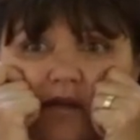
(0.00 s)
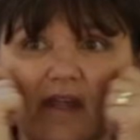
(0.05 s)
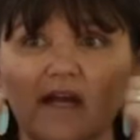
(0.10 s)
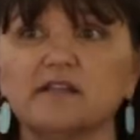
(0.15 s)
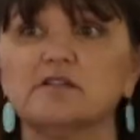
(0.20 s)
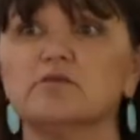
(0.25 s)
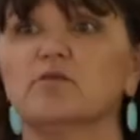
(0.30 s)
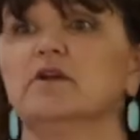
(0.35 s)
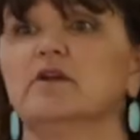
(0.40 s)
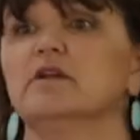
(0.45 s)

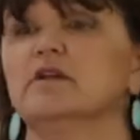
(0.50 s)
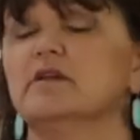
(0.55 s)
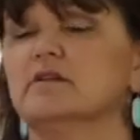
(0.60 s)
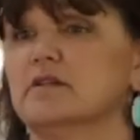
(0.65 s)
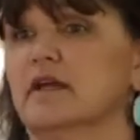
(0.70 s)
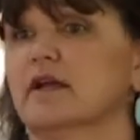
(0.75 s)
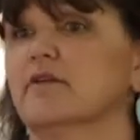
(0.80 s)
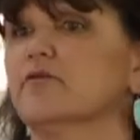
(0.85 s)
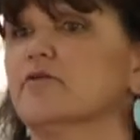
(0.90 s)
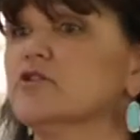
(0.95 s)
That's what it
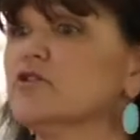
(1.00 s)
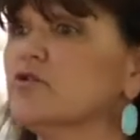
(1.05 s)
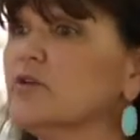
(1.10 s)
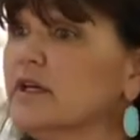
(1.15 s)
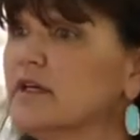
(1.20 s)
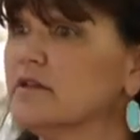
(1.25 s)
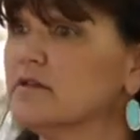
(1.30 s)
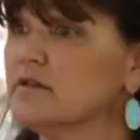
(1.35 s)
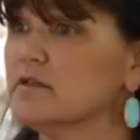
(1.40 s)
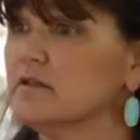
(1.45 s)
is like for
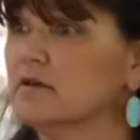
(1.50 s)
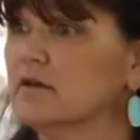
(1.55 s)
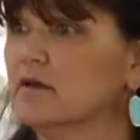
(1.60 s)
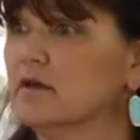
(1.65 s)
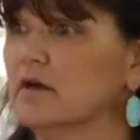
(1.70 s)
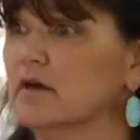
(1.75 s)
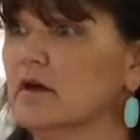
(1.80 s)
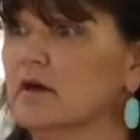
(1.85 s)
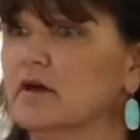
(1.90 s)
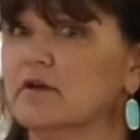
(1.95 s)
trees.
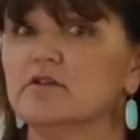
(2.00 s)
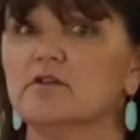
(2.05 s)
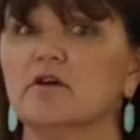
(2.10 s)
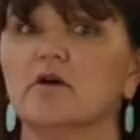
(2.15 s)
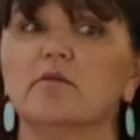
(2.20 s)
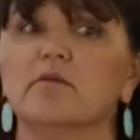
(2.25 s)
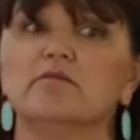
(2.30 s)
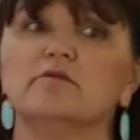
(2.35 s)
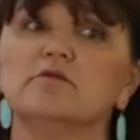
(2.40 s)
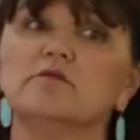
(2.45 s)

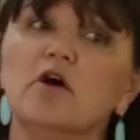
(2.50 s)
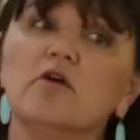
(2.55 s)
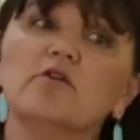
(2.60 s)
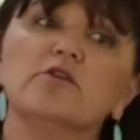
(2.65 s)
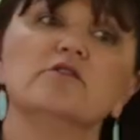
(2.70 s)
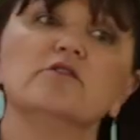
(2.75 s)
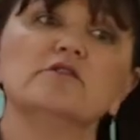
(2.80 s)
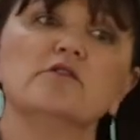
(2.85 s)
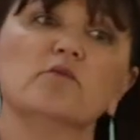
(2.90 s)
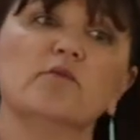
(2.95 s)
So don't
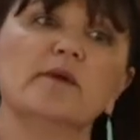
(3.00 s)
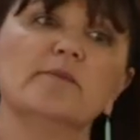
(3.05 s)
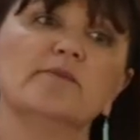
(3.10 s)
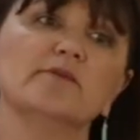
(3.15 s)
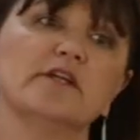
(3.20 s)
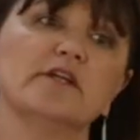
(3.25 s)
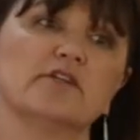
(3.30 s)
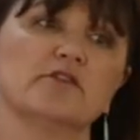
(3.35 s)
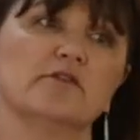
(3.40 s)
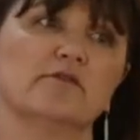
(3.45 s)
use the weed
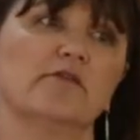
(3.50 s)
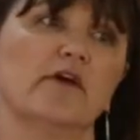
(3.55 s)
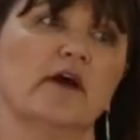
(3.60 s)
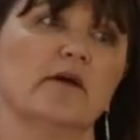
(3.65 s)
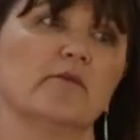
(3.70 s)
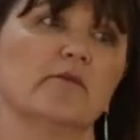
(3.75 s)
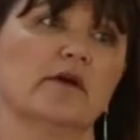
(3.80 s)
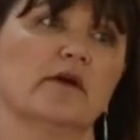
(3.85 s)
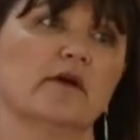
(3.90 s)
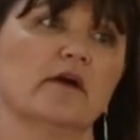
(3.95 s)
protection
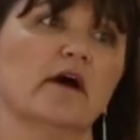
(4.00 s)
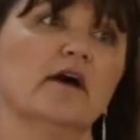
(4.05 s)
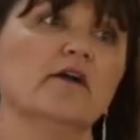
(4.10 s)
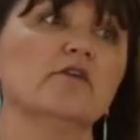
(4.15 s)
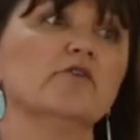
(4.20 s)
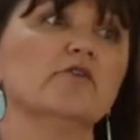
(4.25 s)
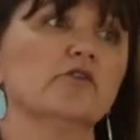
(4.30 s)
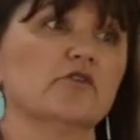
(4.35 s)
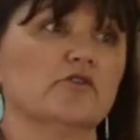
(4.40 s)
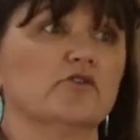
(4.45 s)
fabric
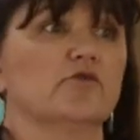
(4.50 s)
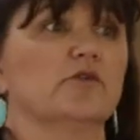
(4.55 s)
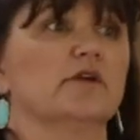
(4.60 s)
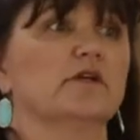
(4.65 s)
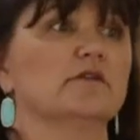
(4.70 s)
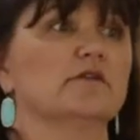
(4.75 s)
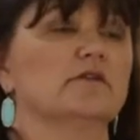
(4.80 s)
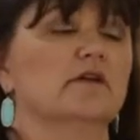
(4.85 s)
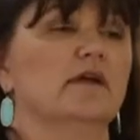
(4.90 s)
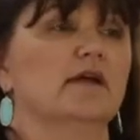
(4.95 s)
under your
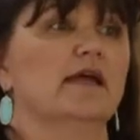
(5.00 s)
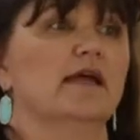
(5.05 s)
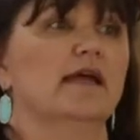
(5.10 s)
trees.